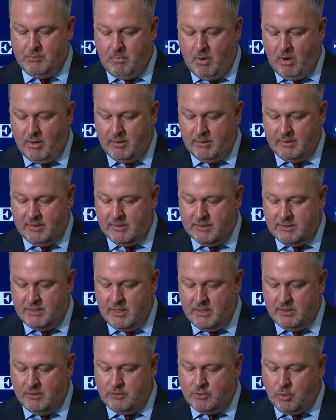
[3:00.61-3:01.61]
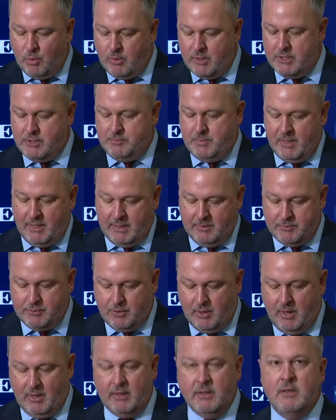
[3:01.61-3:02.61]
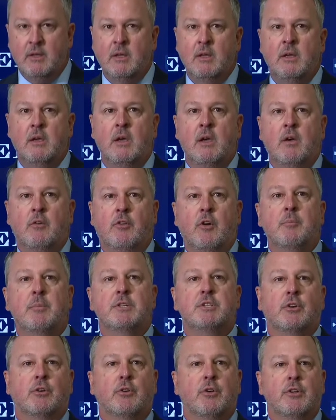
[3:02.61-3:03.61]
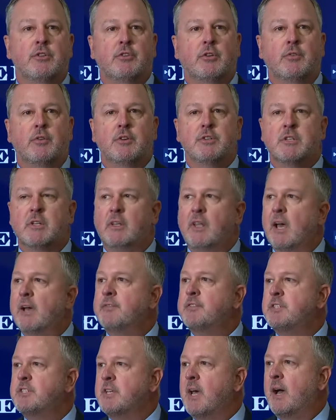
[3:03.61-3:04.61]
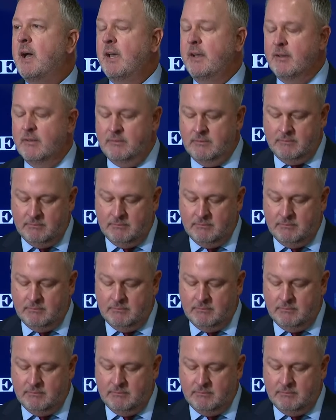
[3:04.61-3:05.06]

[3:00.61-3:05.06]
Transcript: Martin continued toward his pickup truck from Mr. Christopher's left side.